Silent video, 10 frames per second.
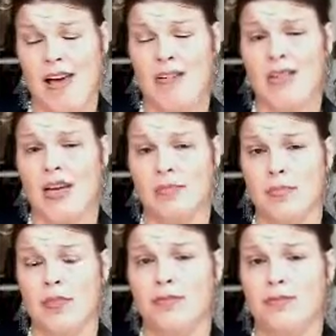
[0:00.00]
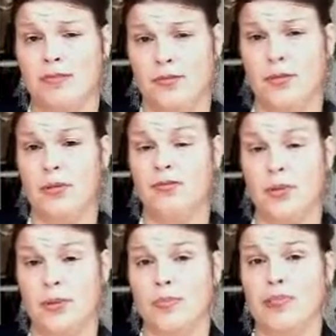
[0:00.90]
Everything
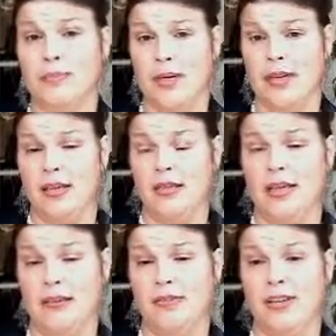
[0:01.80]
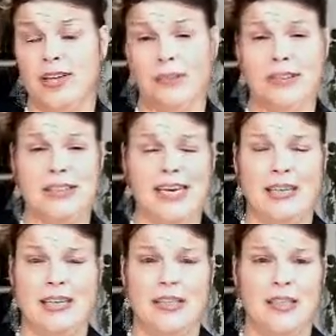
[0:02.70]
flew up in flames
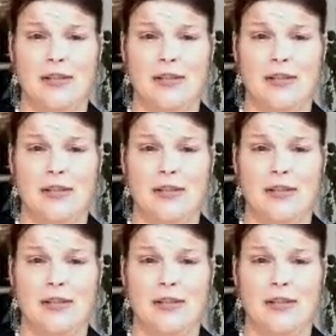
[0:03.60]
that